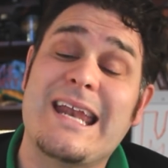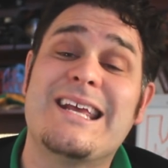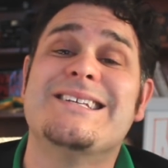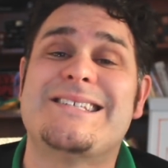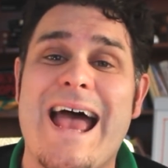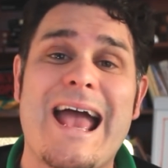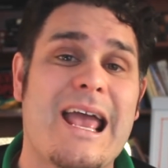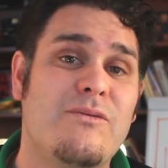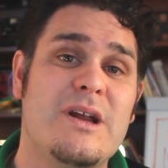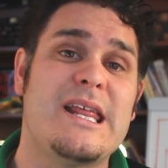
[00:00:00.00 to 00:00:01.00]
and
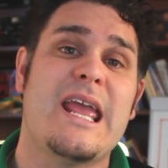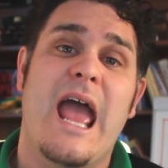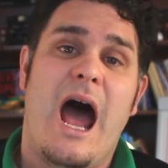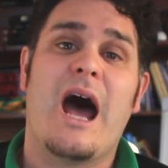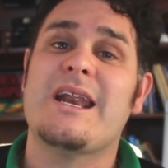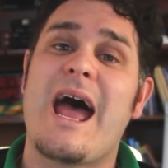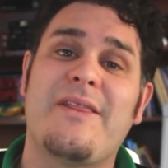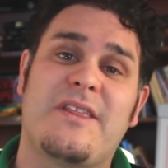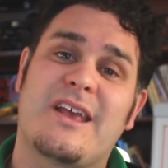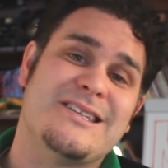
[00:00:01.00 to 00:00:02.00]
Gonzaga really are
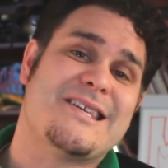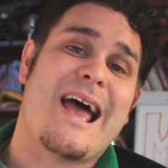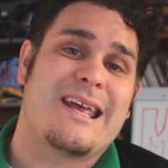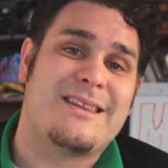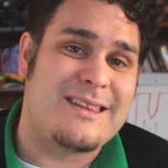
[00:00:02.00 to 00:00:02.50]
not the Gonzaga